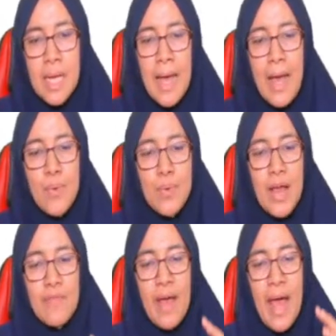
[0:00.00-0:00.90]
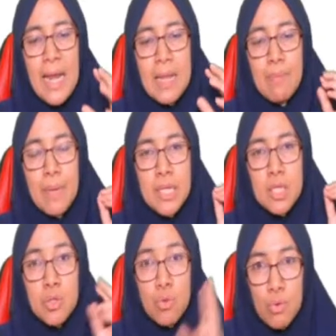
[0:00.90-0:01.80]
And we have element
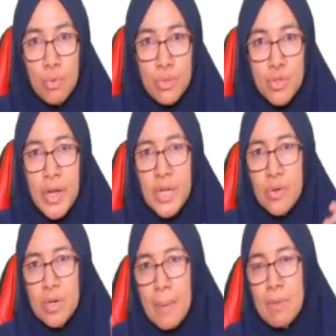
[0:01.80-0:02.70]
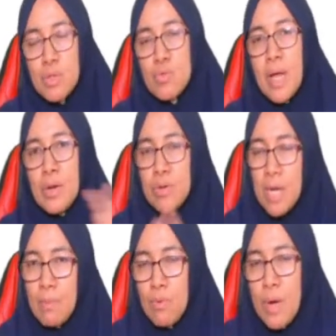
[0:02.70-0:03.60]
2 joining node number 2 and node
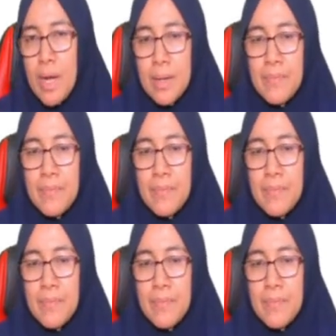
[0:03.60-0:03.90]
number 1.